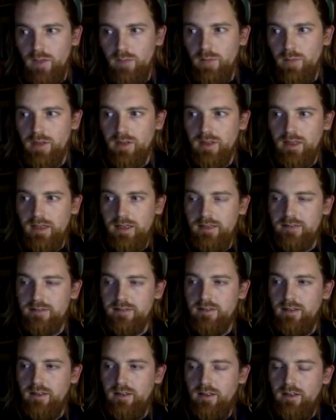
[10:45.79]
but
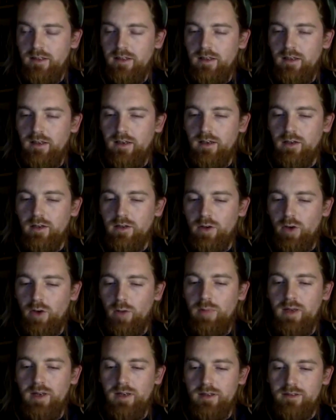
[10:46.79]
these little
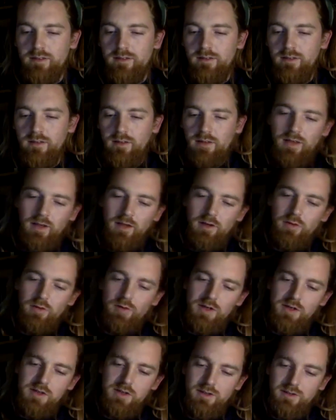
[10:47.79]
goblin-looking
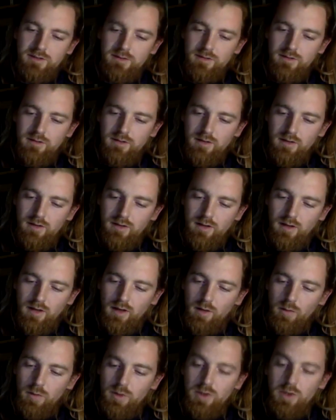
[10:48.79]
creatures
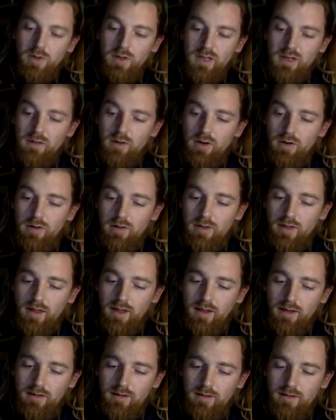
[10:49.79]
uh, were doing their own thing.